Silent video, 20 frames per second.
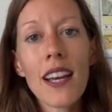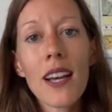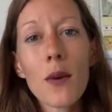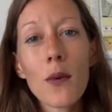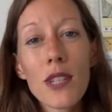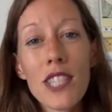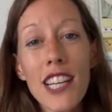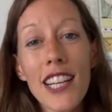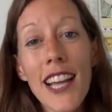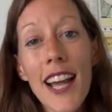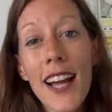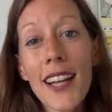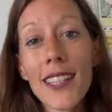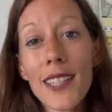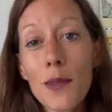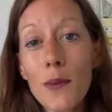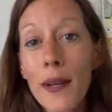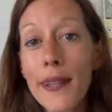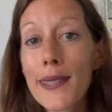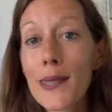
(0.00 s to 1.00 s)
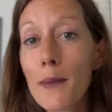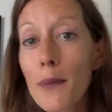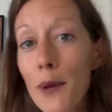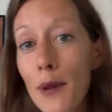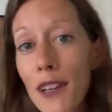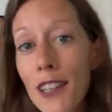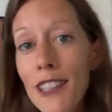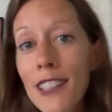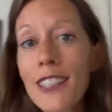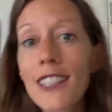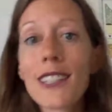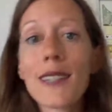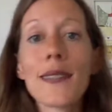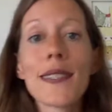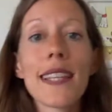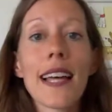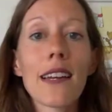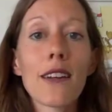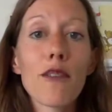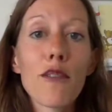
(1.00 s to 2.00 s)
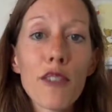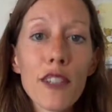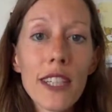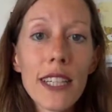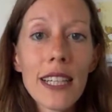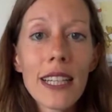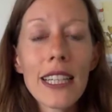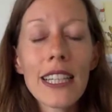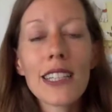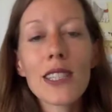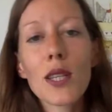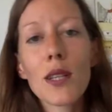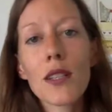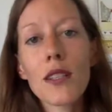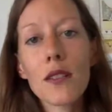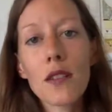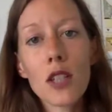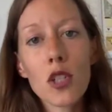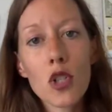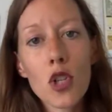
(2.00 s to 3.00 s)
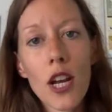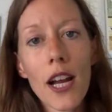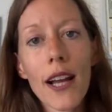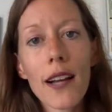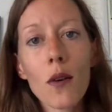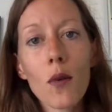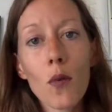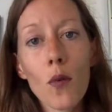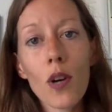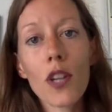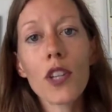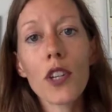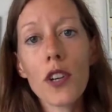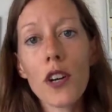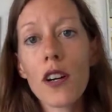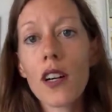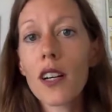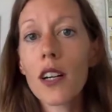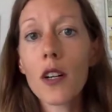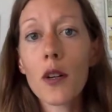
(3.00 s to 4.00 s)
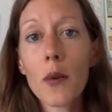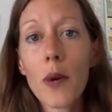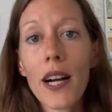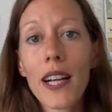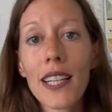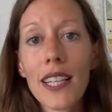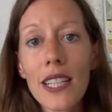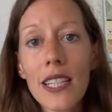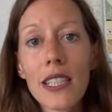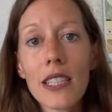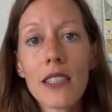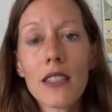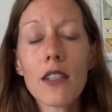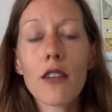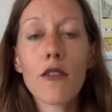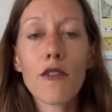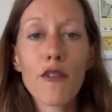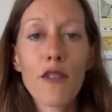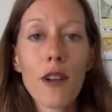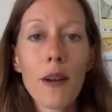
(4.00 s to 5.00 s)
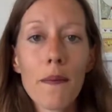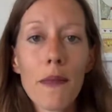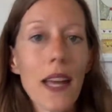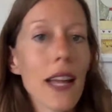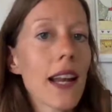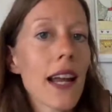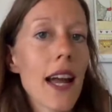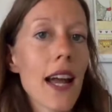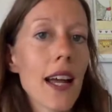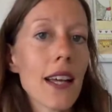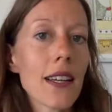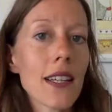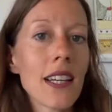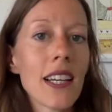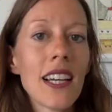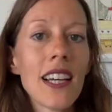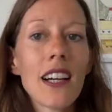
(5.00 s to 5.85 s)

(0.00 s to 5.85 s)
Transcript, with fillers: which again is why it's important to use that affiliate link so that you can track what your ROI is from that ad.